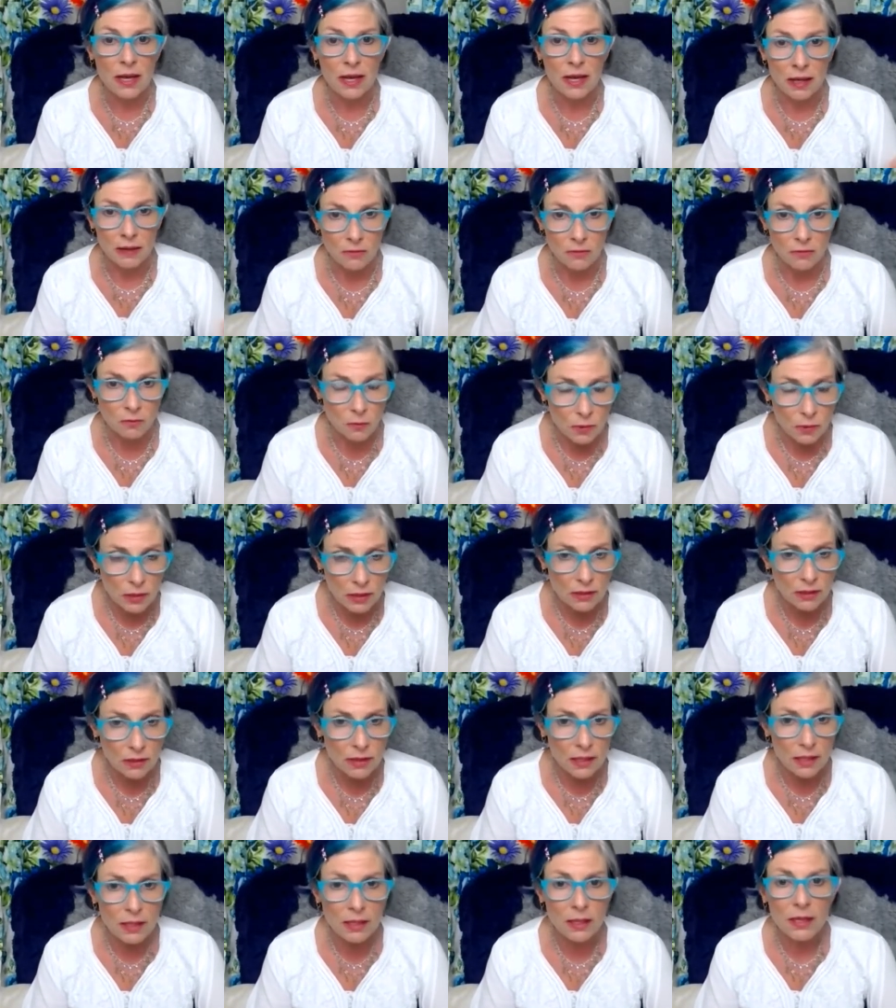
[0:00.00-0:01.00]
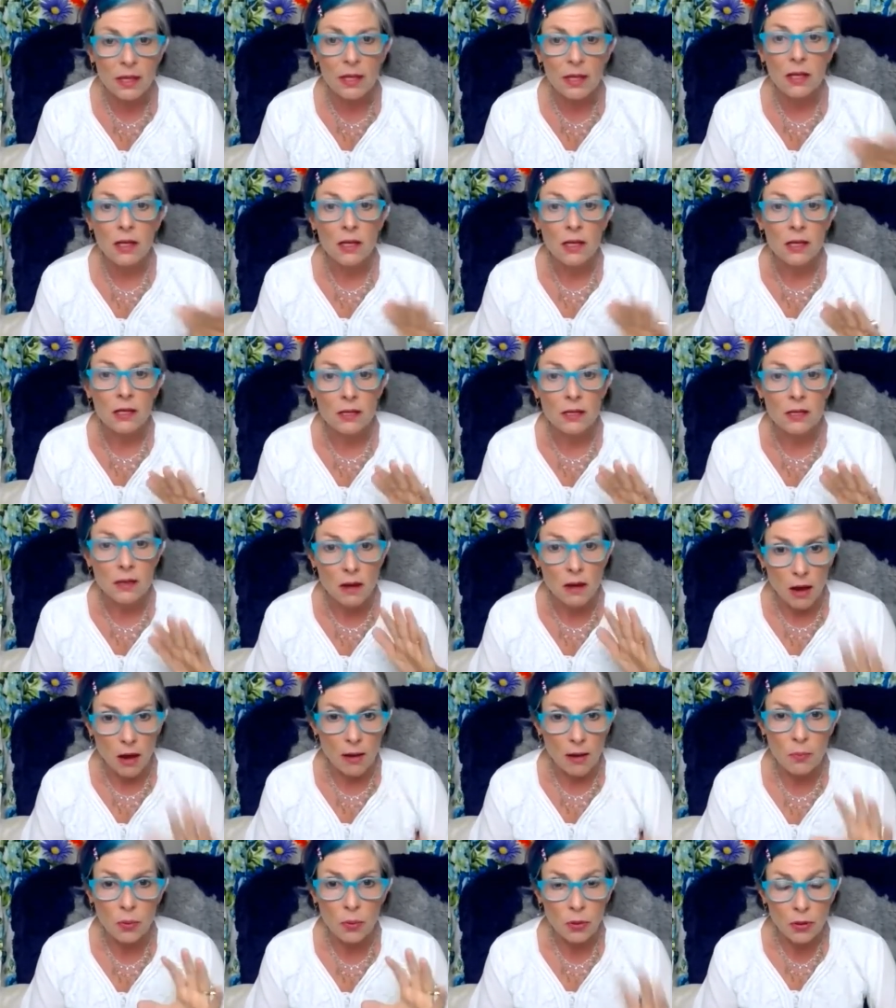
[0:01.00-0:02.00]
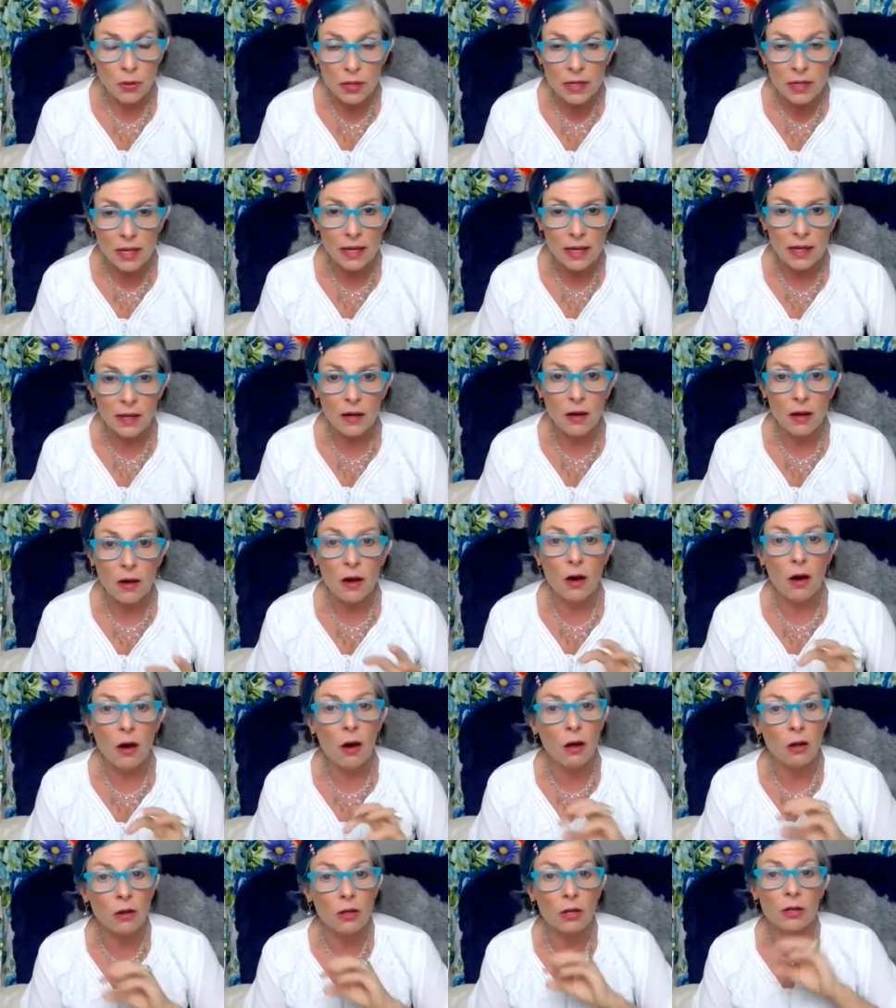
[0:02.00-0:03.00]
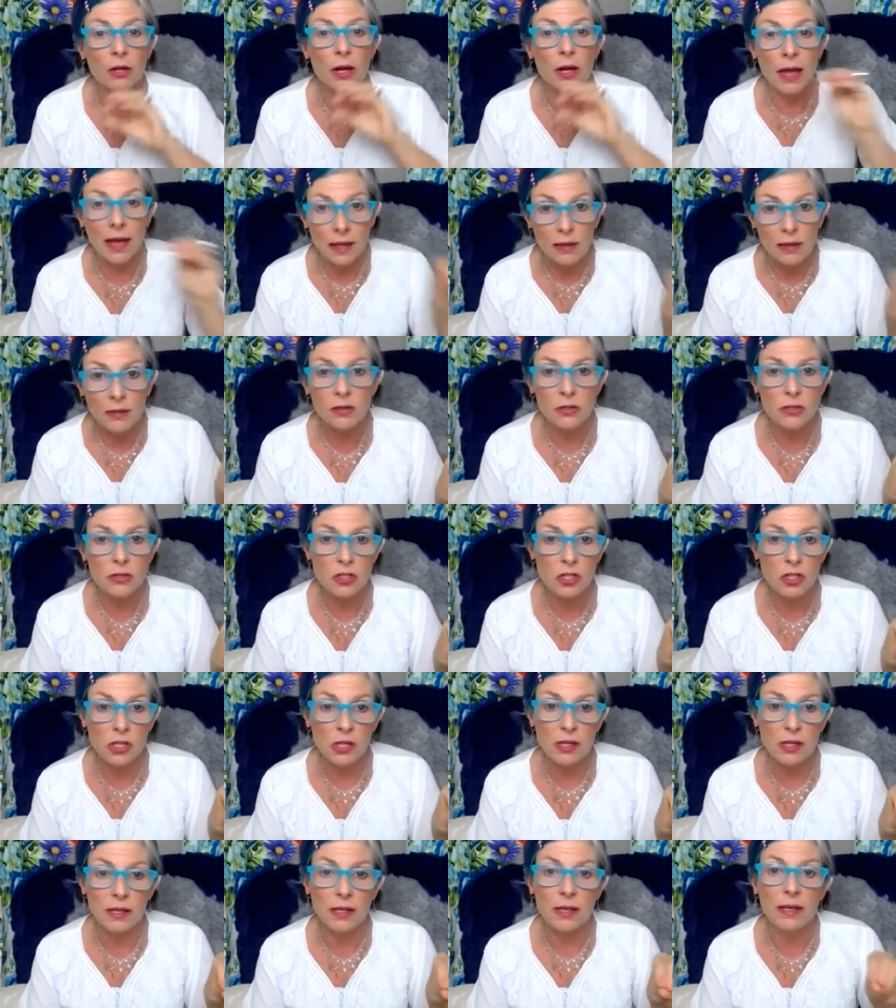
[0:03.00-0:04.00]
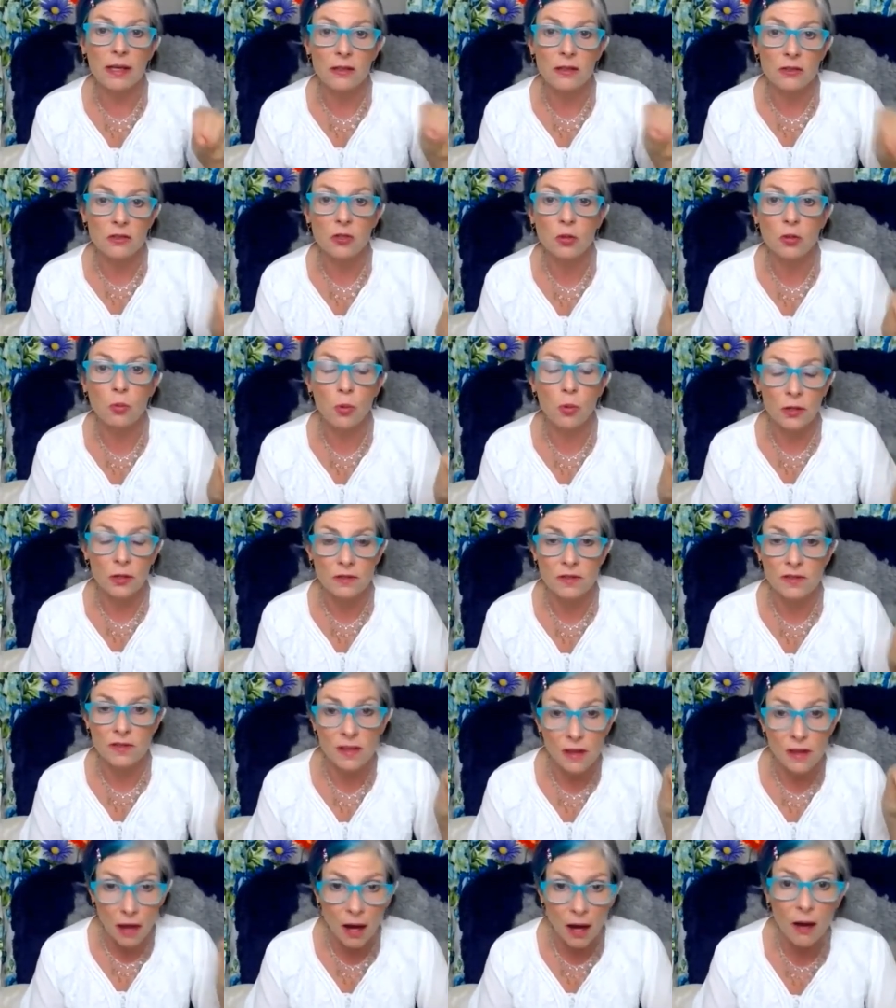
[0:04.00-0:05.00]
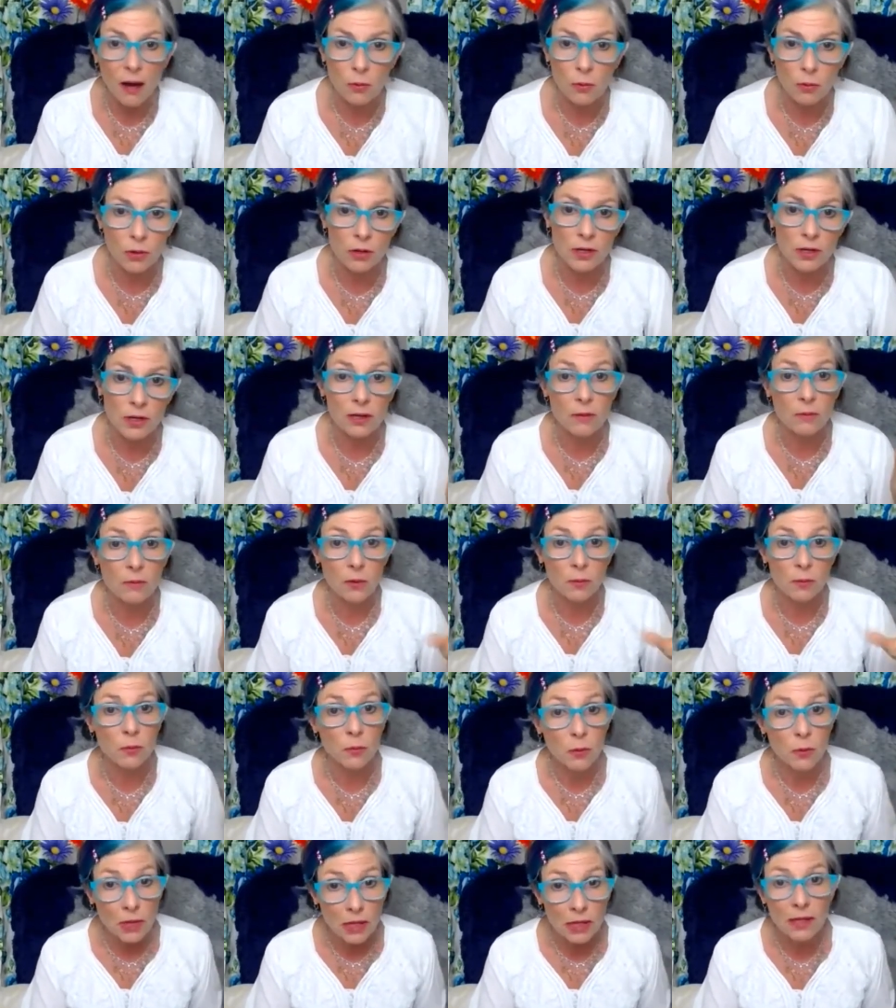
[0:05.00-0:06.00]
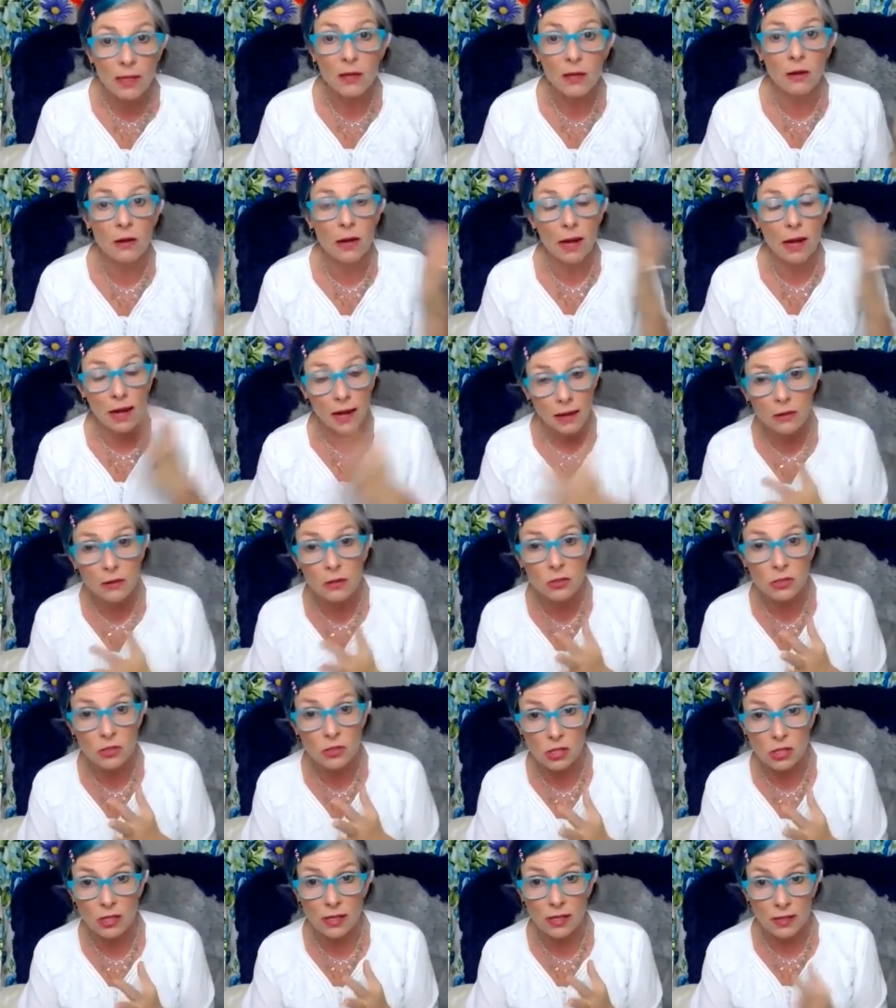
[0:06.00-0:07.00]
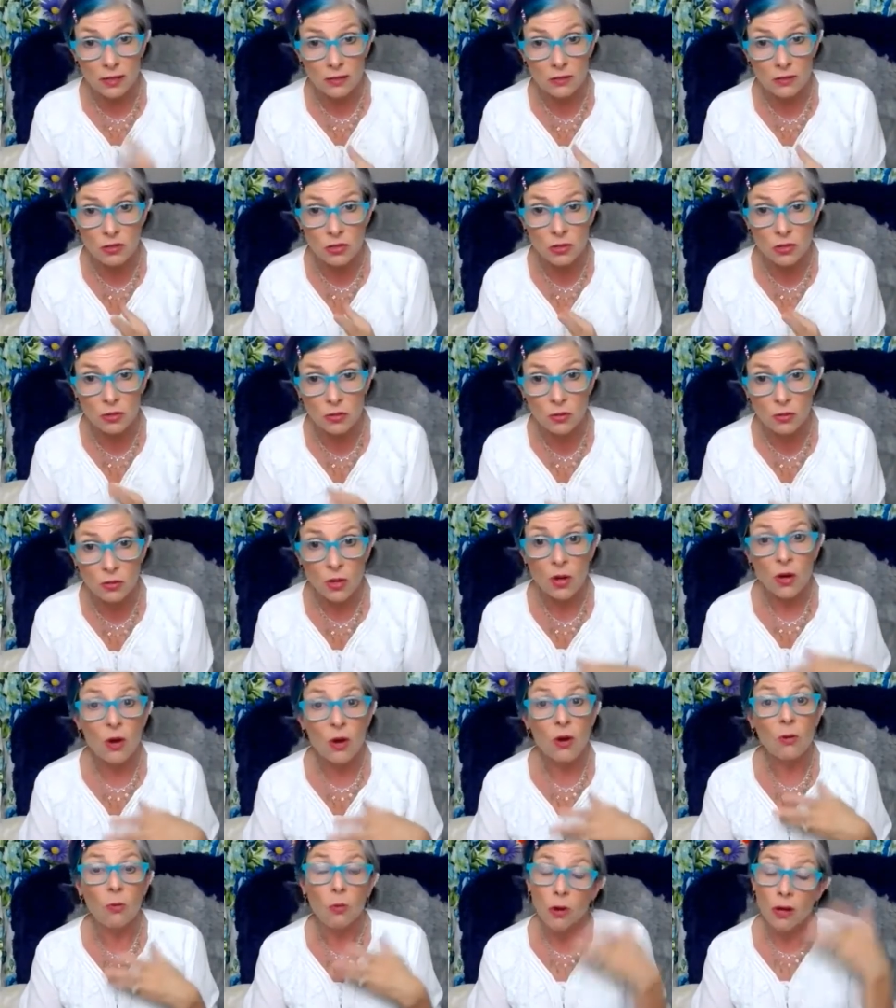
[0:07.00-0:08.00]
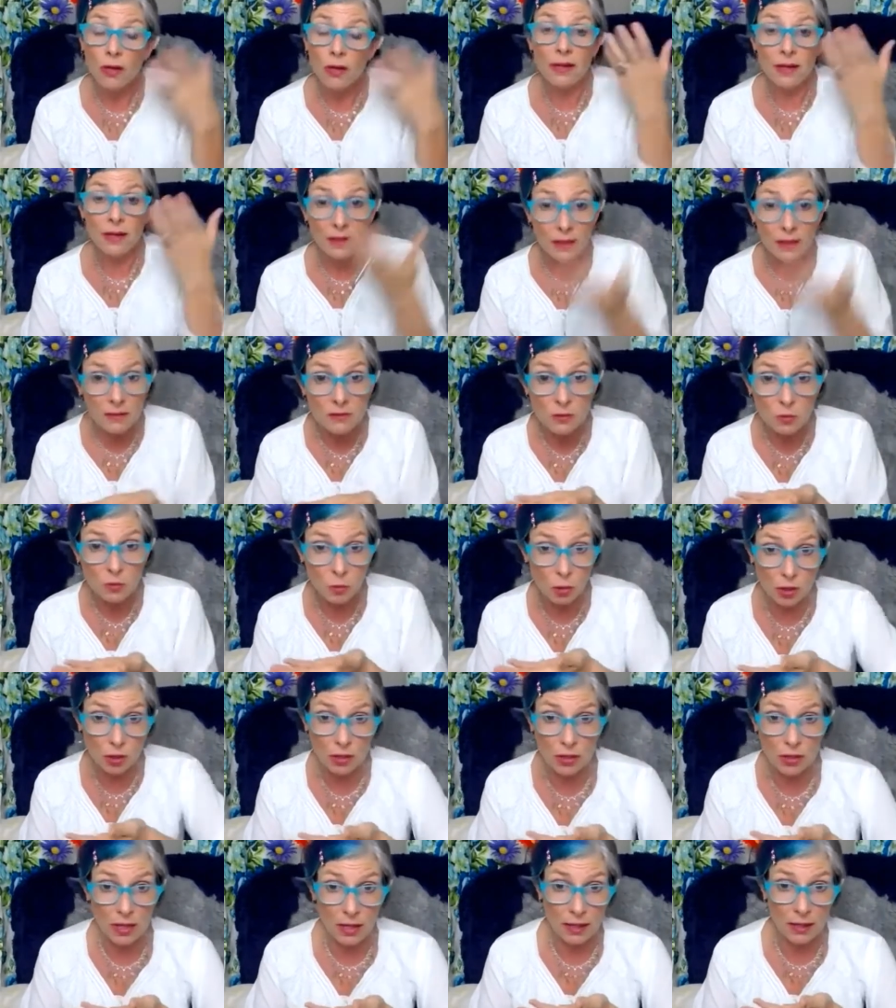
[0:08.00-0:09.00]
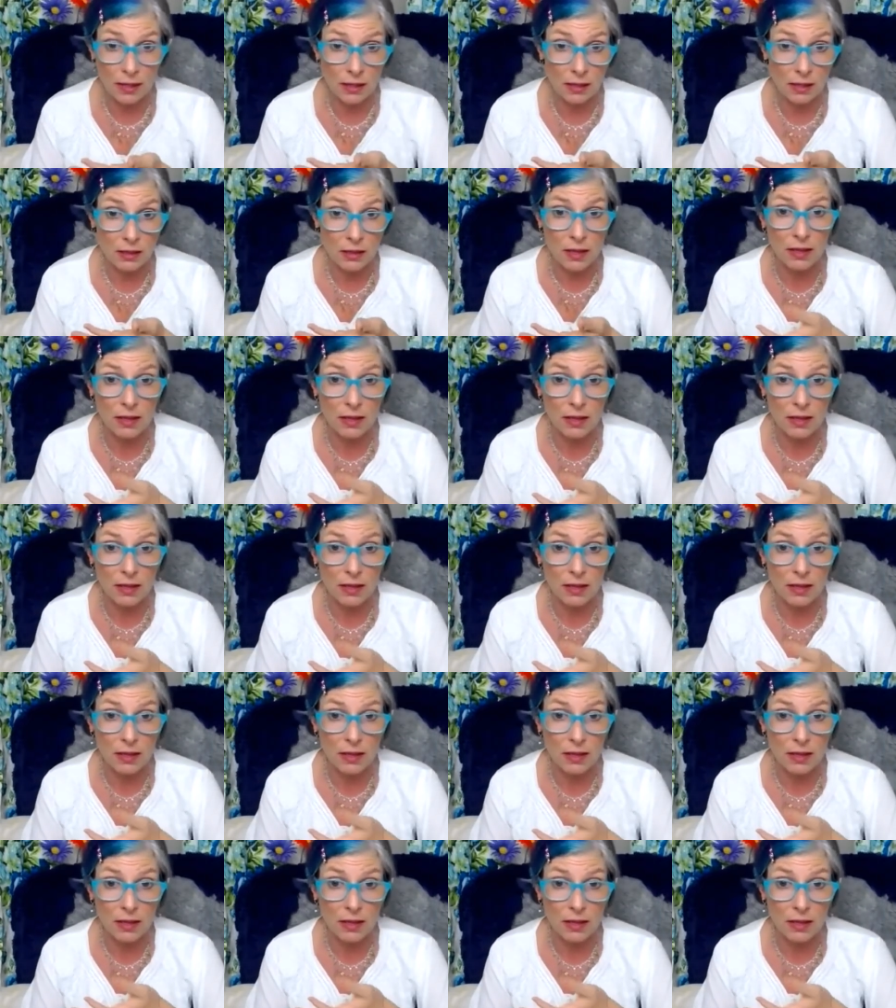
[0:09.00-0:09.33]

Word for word: And really not putting all our energy into what's not working, but bringing our energy into what is working.